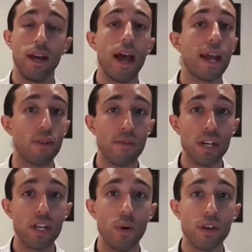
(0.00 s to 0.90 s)
If you have
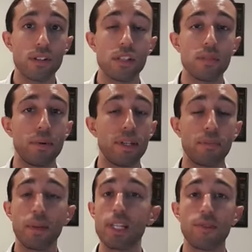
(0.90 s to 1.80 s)
any questions,
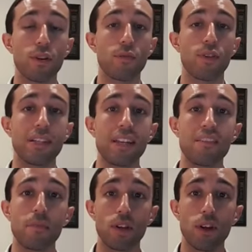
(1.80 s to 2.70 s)
please feel free to leave
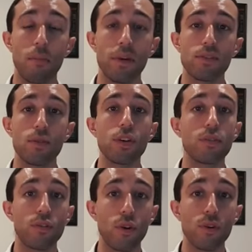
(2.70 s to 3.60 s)
them in the comments, or you can
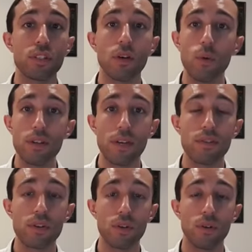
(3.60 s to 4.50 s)
of course always give
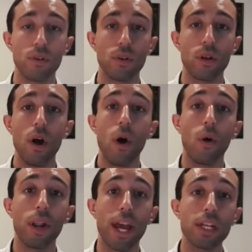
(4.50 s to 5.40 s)
us a call
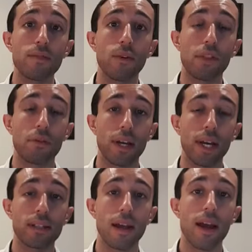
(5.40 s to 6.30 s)
on
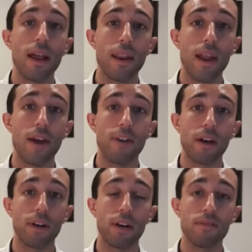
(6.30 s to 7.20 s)
8438
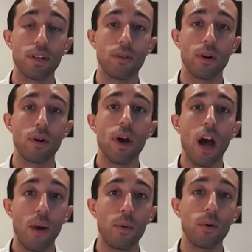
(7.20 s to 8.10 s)
9550,
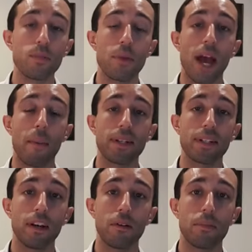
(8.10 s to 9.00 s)
and we'll always be happy to
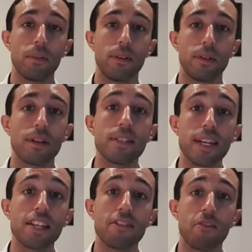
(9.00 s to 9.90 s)
help. Stay
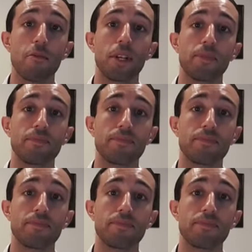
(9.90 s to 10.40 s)
safe, everybody.